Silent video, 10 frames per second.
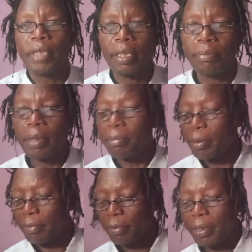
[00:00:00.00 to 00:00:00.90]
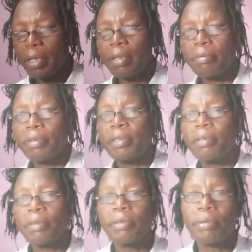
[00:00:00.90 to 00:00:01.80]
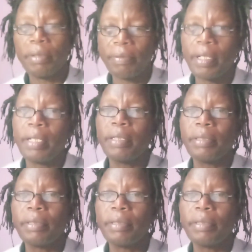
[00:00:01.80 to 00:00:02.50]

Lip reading: I remember from the other videos we've done,